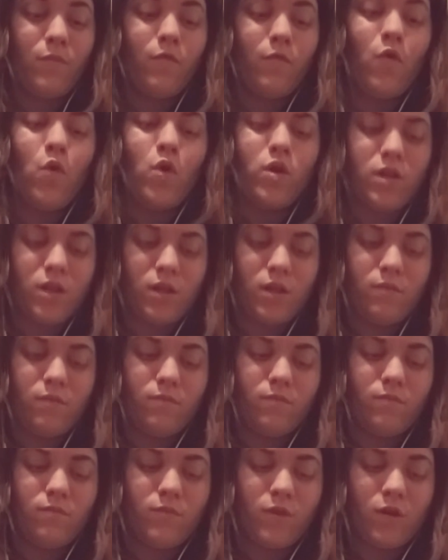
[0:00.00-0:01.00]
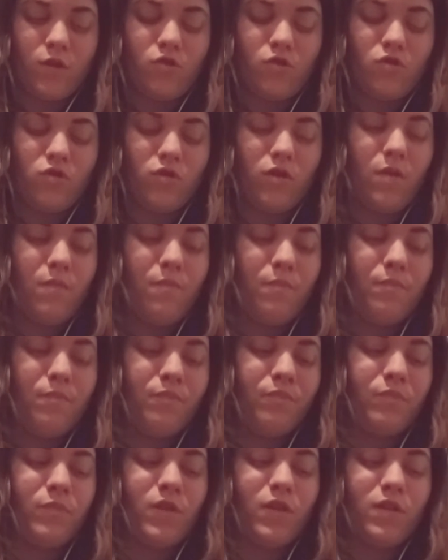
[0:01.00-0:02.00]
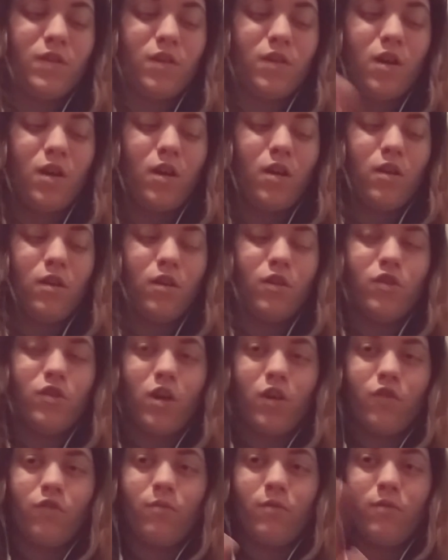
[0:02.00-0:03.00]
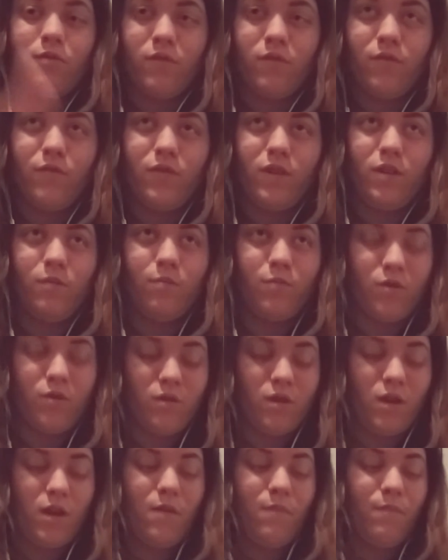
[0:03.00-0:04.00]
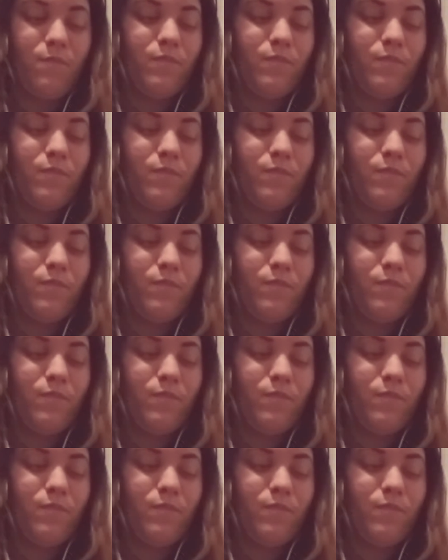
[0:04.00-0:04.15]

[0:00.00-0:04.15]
14 actually, because I got a guitar for my 15th birthday.